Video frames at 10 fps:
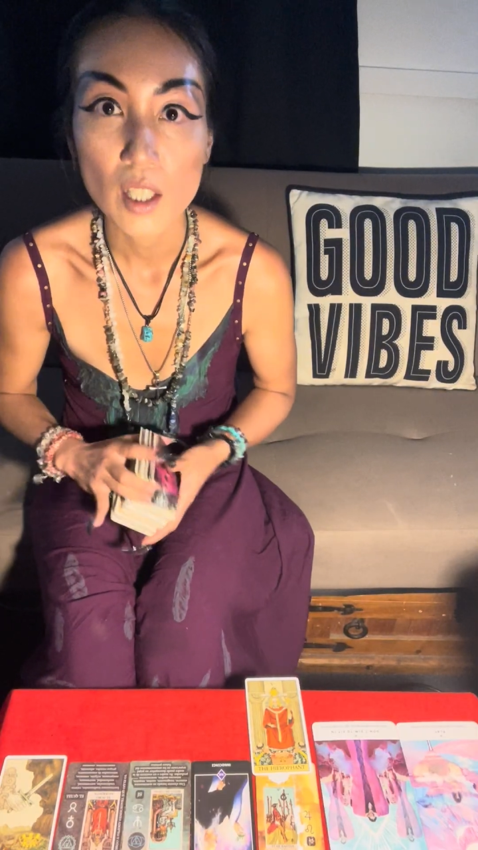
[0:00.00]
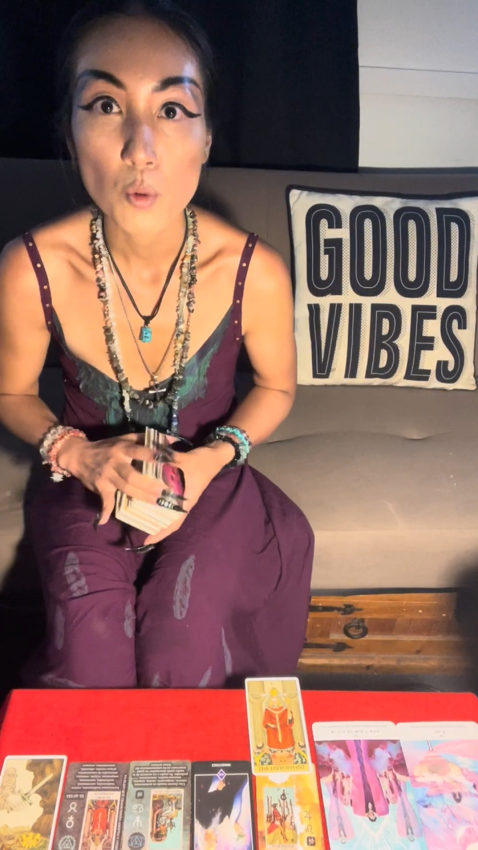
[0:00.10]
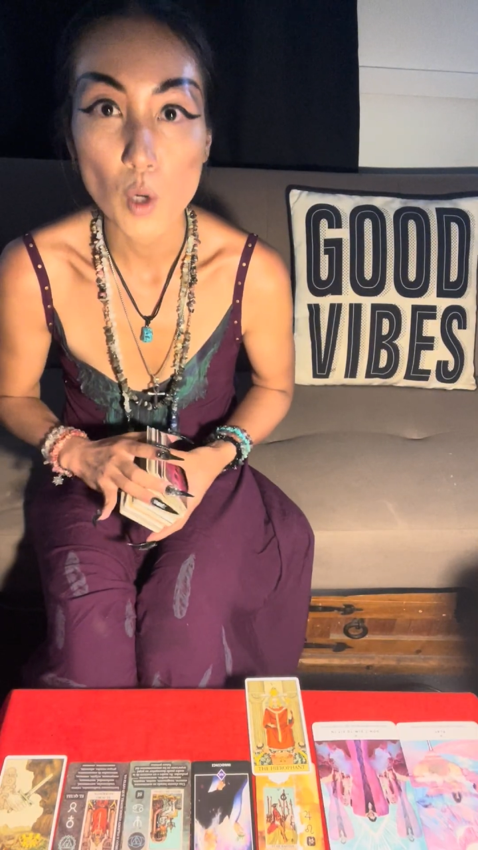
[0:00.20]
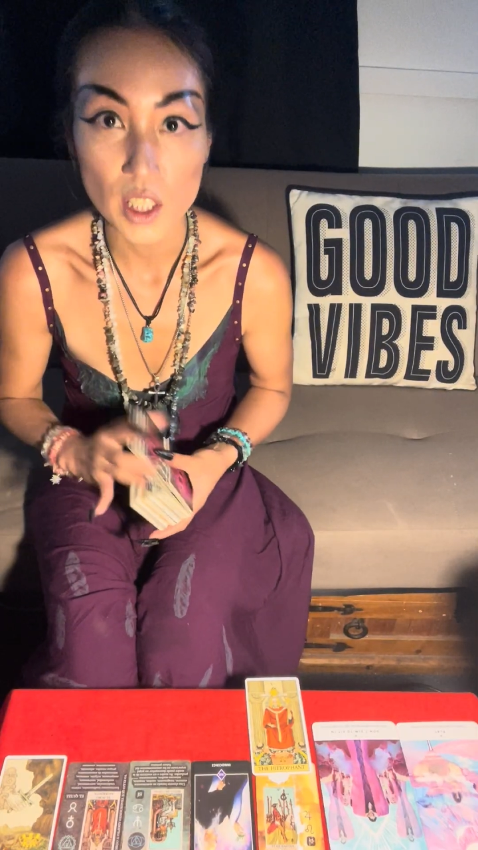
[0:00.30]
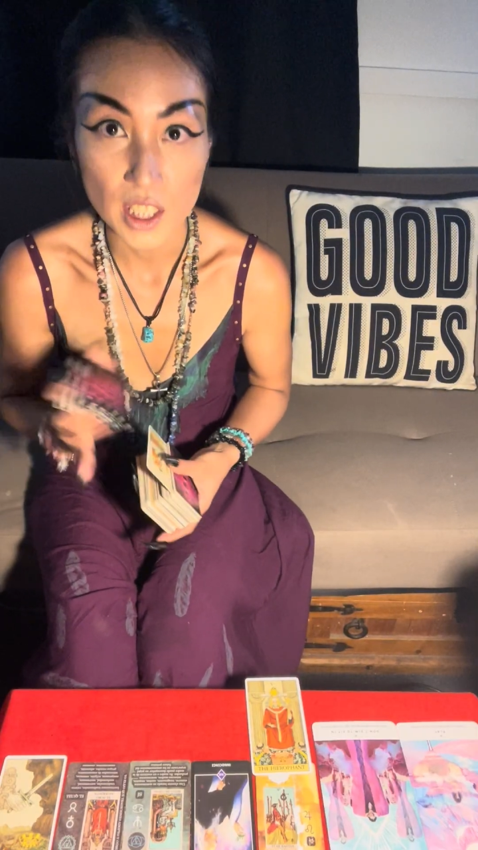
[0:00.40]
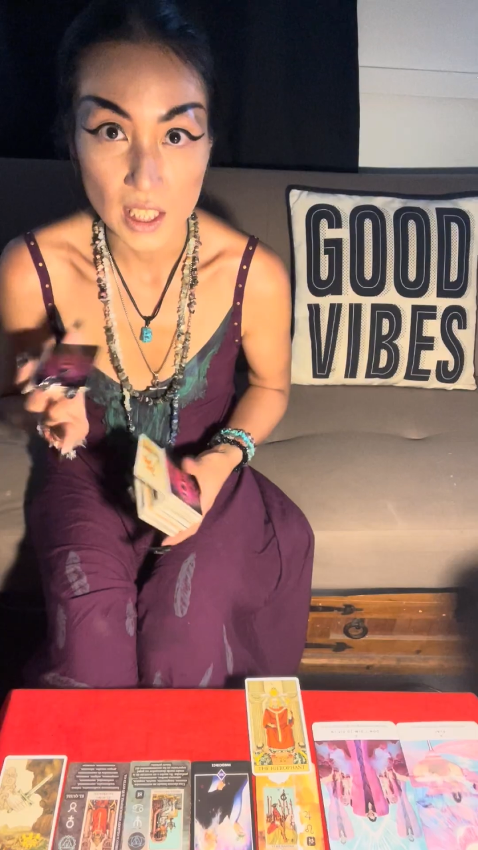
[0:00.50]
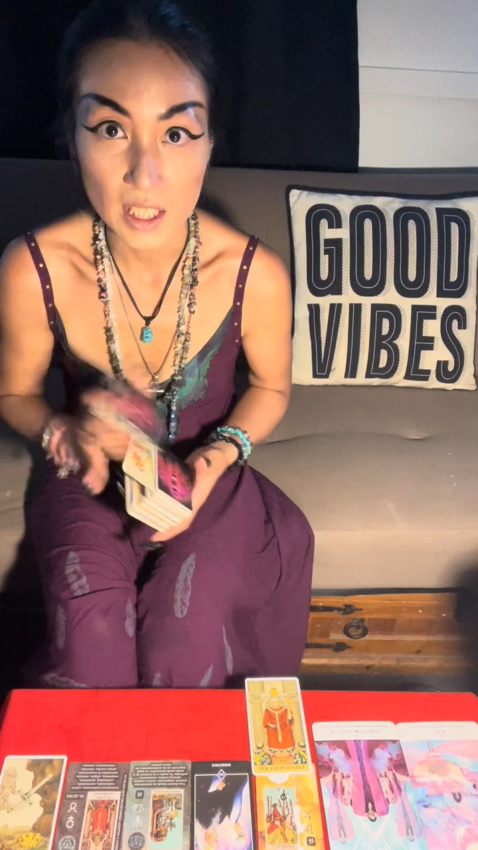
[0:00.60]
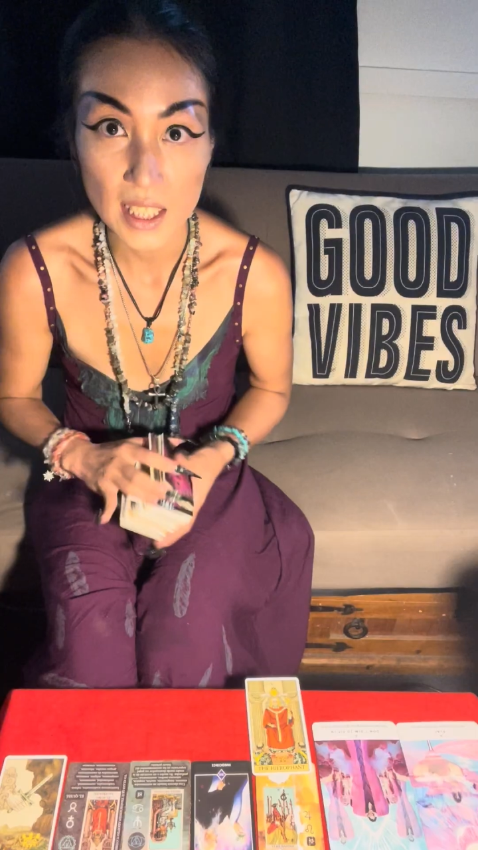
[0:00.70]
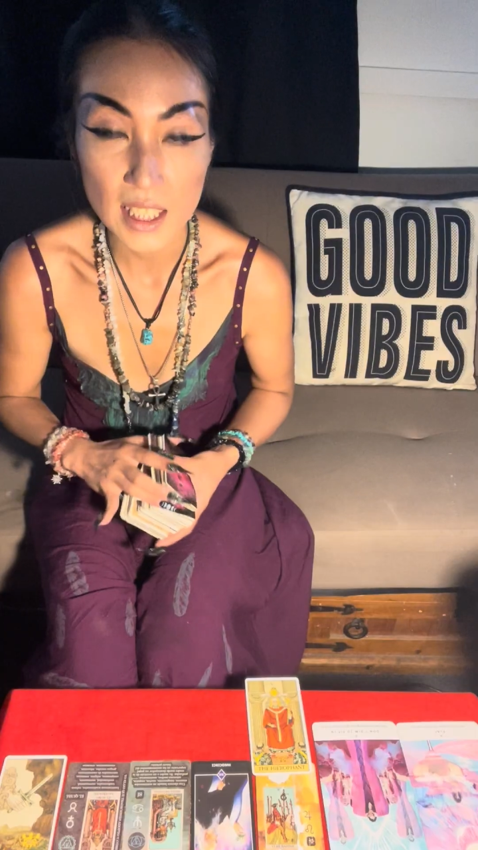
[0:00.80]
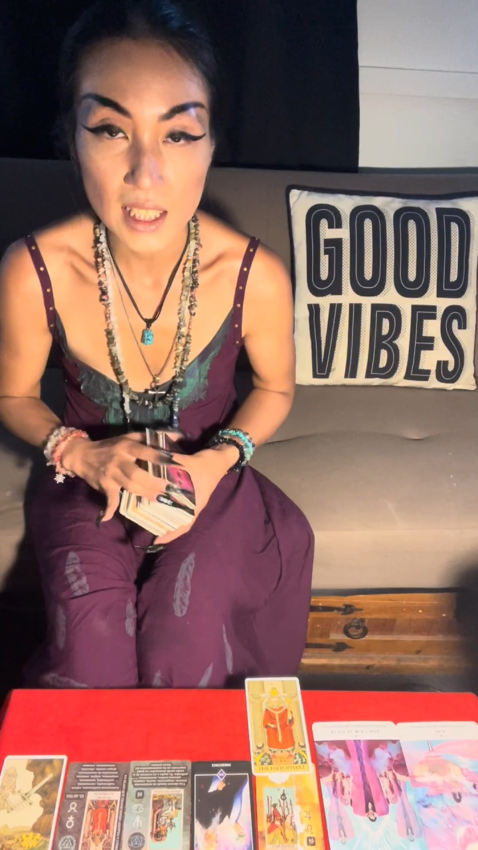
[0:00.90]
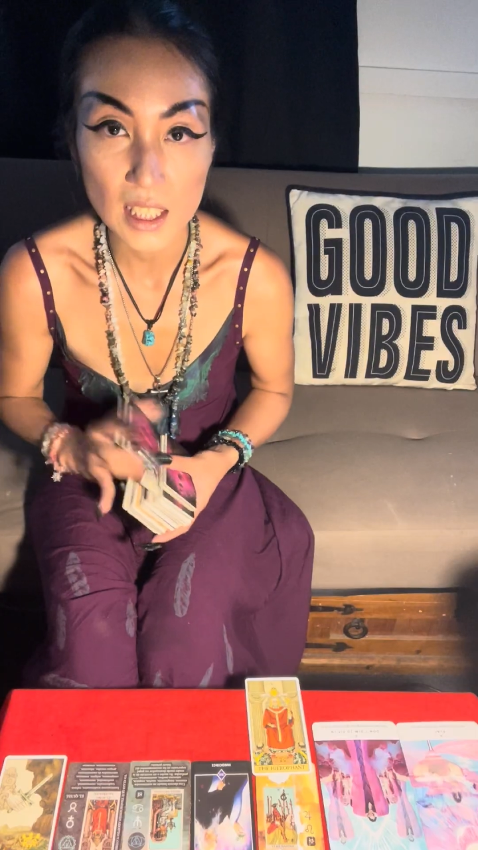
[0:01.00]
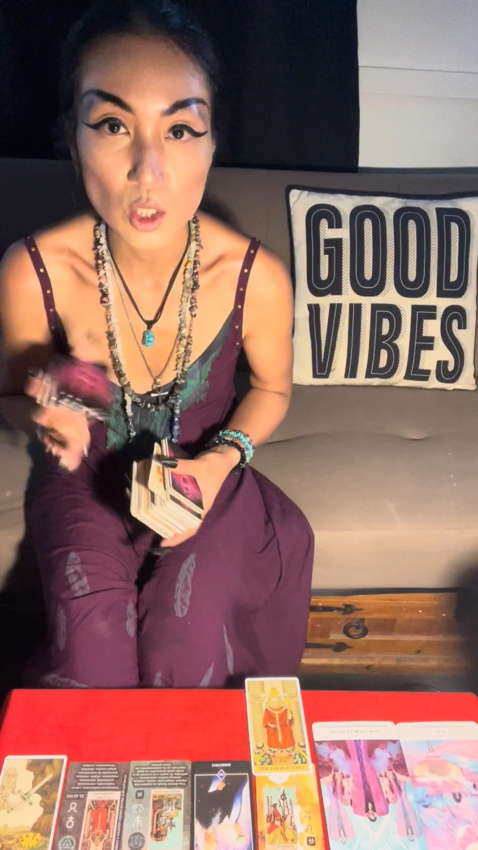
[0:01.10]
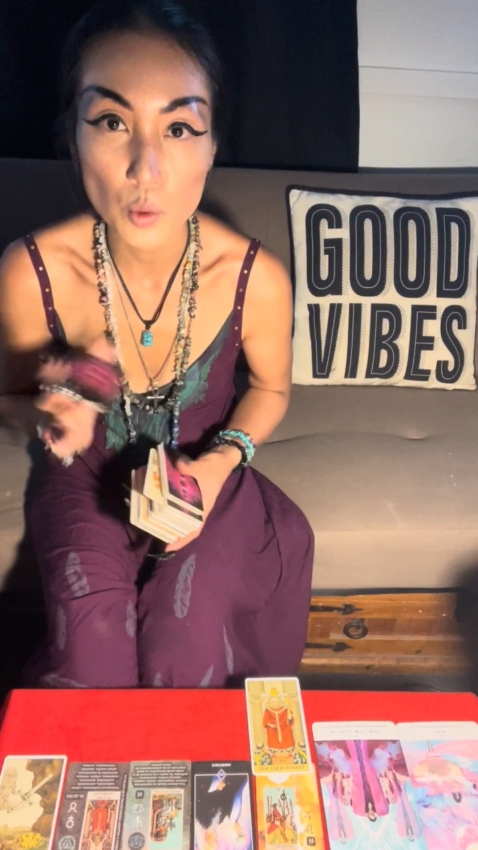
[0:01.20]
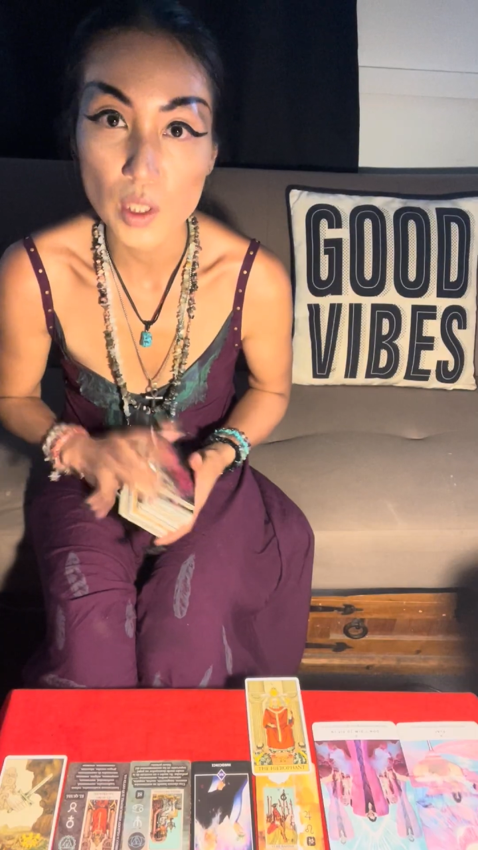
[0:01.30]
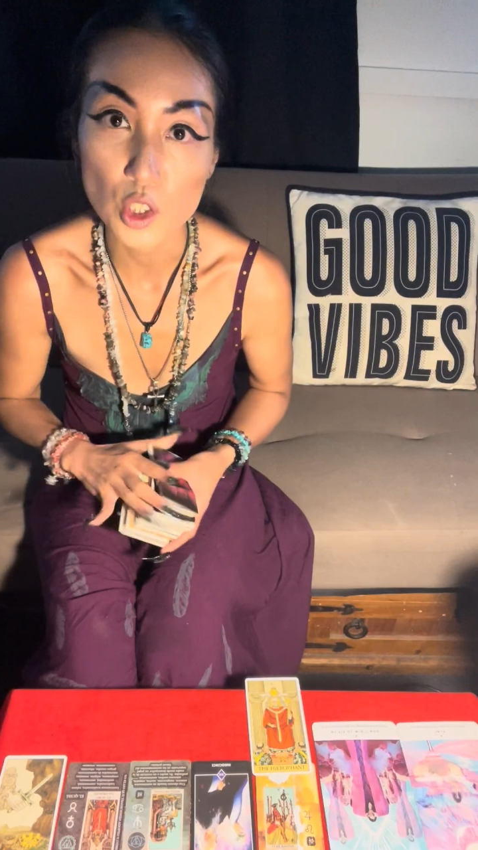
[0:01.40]
washing the dishes,
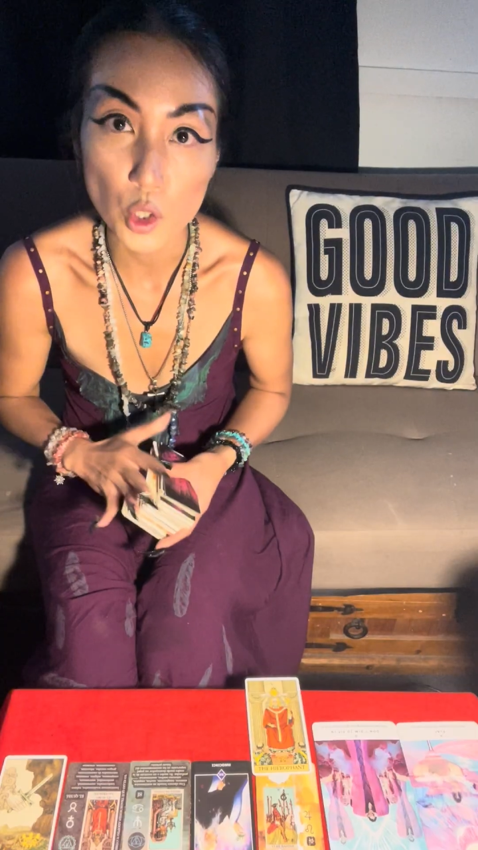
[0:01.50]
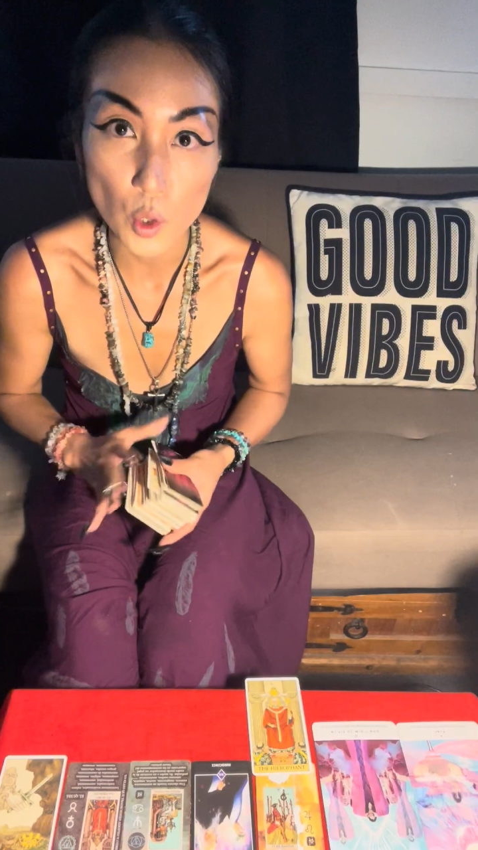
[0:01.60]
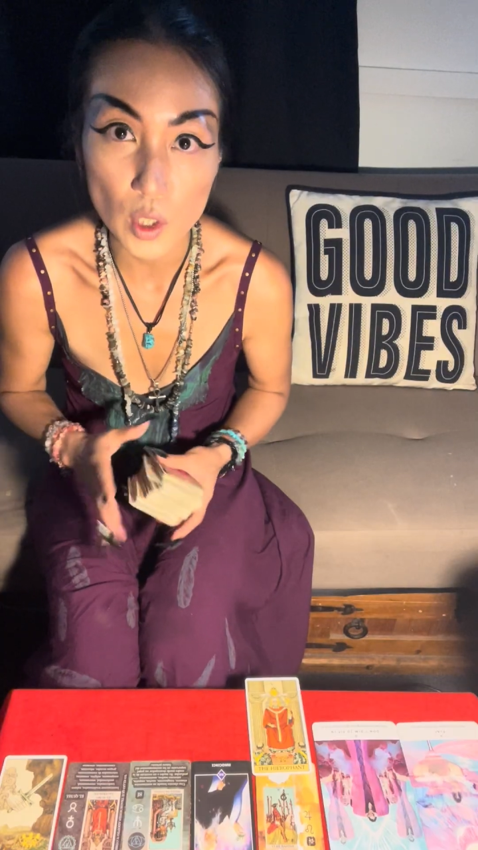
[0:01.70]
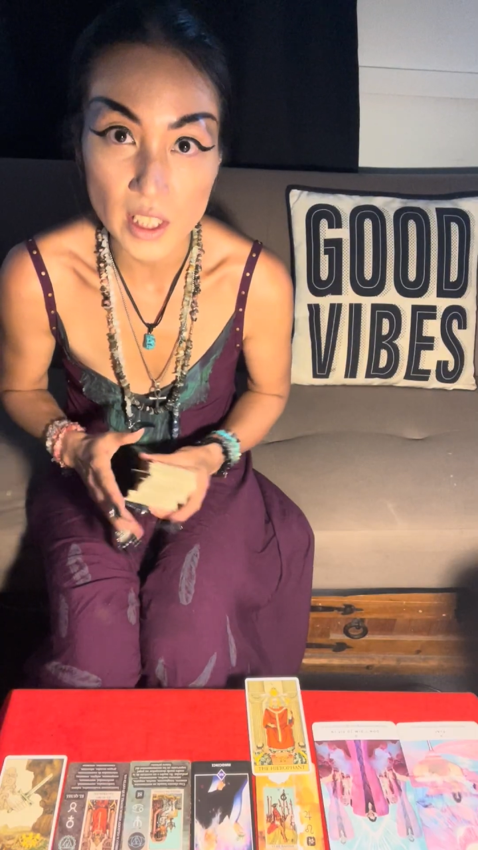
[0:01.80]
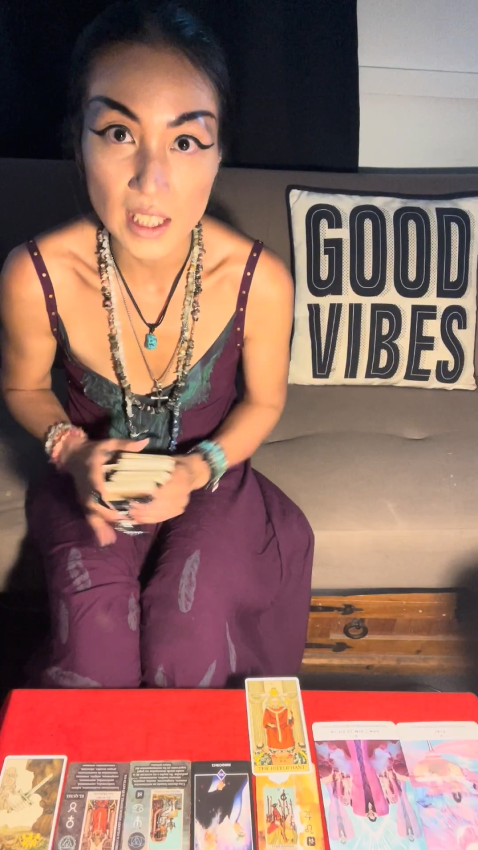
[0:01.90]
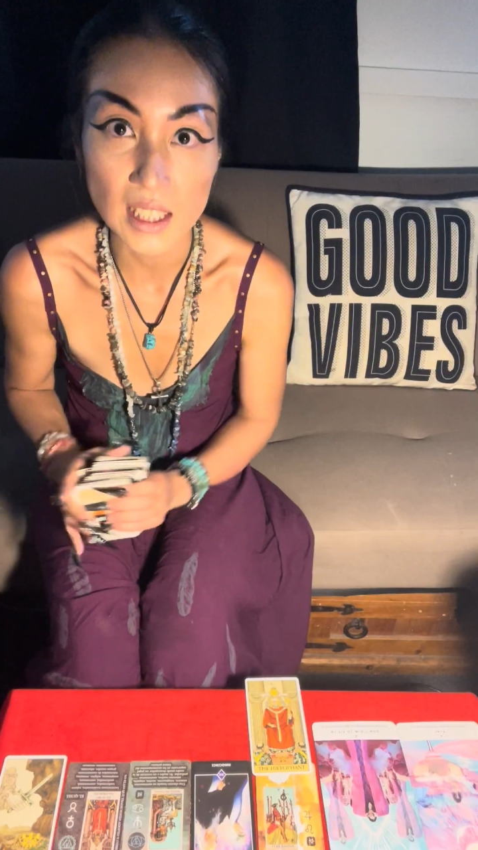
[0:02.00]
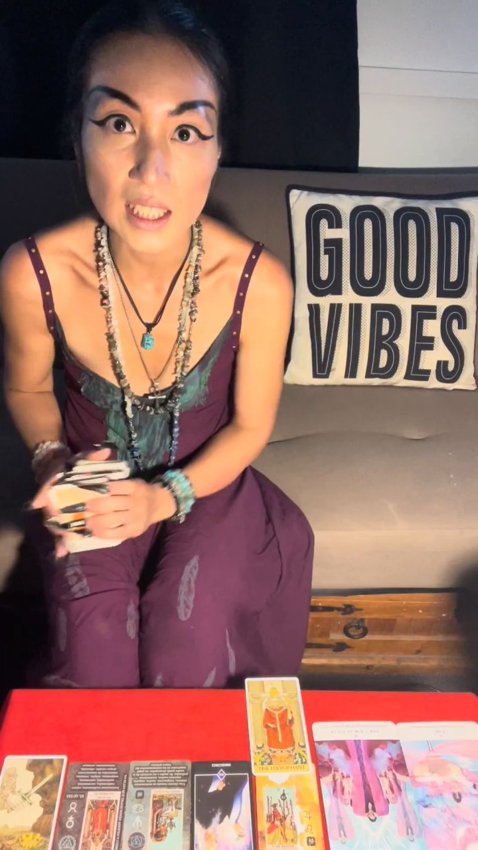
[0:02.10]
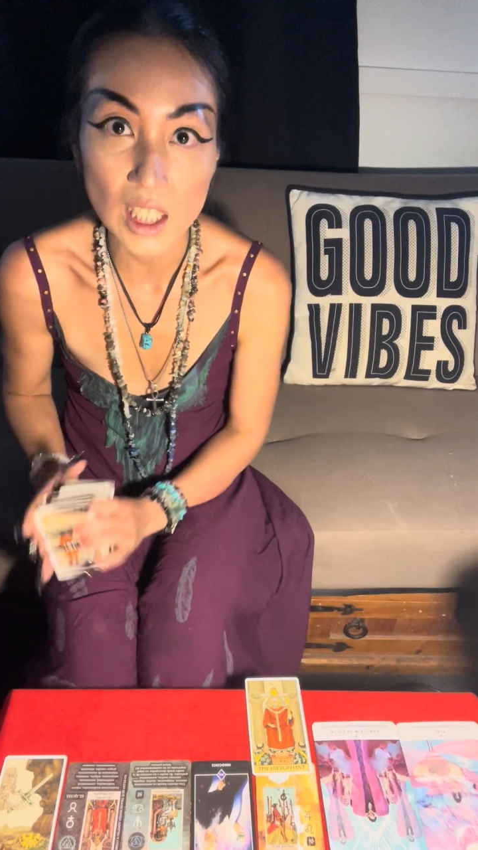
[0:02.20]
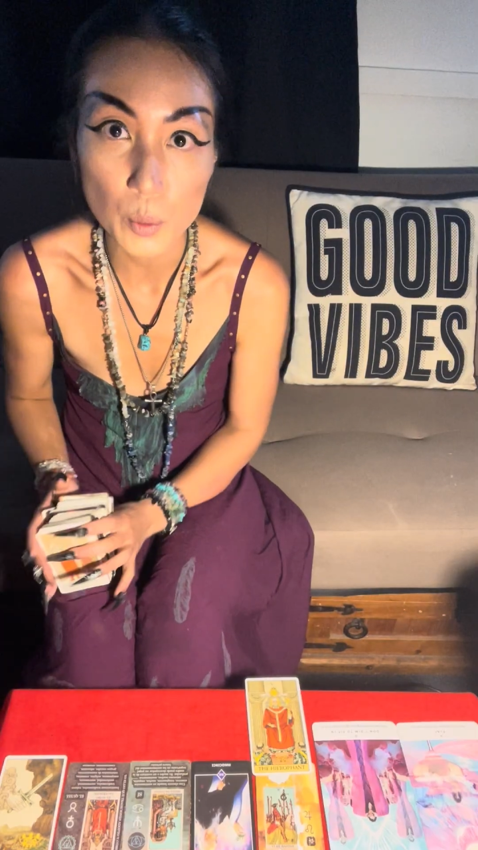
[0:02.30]
doing chores and such,